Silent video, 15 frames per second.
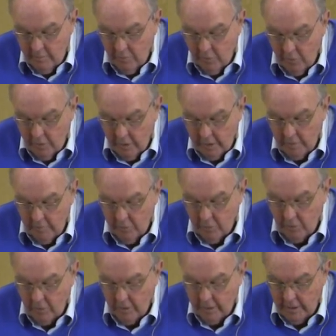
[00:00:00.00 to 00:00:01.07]
more and
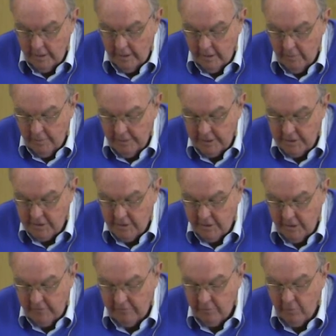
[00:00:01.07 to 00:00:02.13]
more, and help us
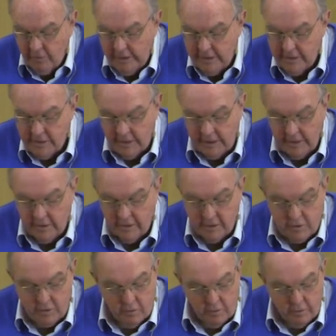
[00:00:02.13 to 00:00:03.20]
to give away to
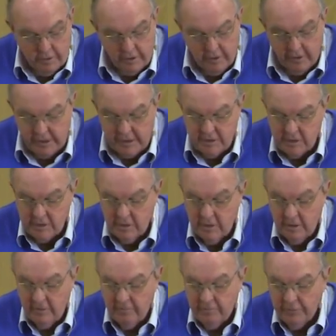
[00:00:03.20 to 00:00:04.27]
others all the
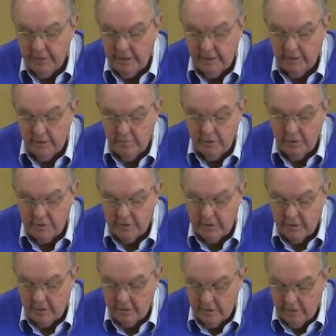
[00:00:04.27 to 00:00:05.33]
grace and the
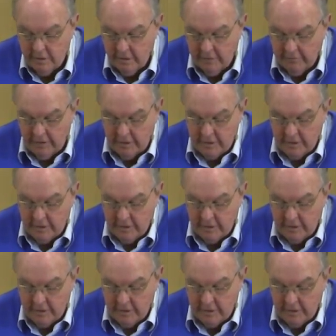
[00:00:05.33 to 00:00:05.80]
mercy that you give